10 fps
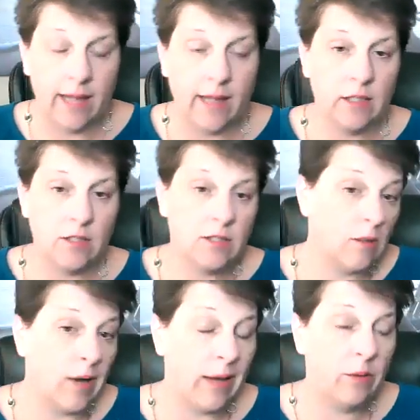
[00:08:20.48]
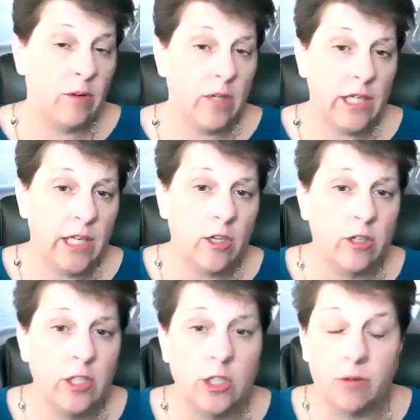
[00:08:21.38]
And so I would really
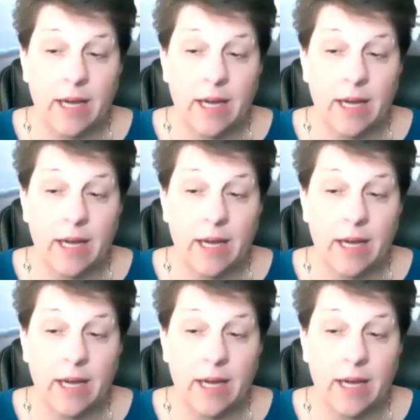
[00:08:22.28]
encourage you,